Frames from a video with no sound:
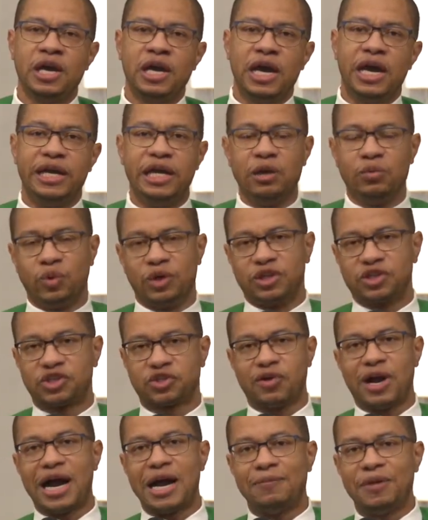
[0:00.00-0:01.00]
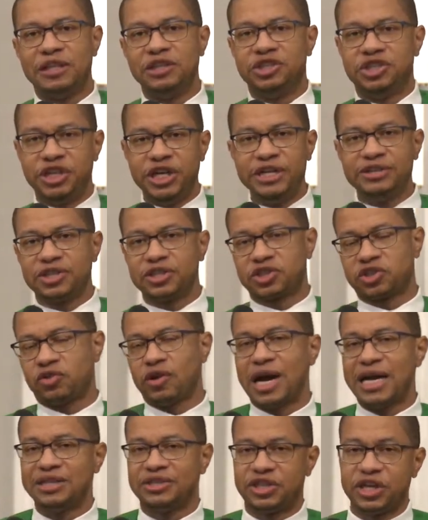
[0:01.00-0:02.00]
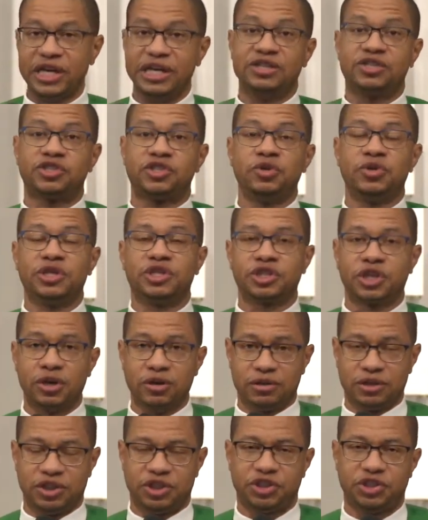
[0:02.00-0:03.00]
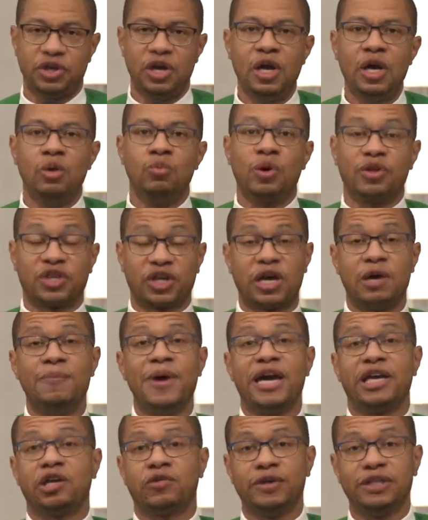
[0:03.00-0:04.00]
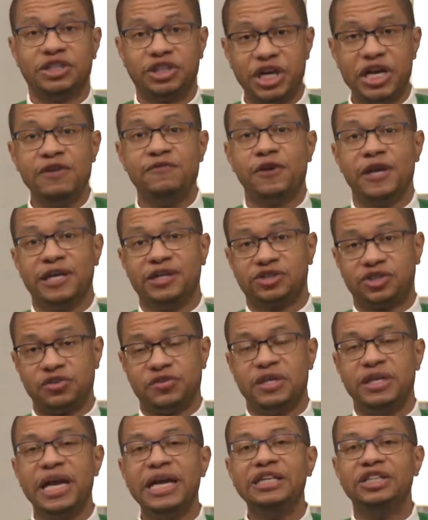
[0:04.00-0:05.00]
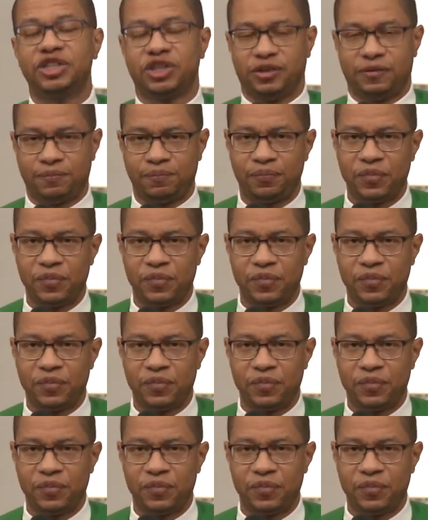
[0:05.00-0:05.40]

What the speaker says: And it would describe that Jesus Christ is to the church what the commander-in-chief is to the nation.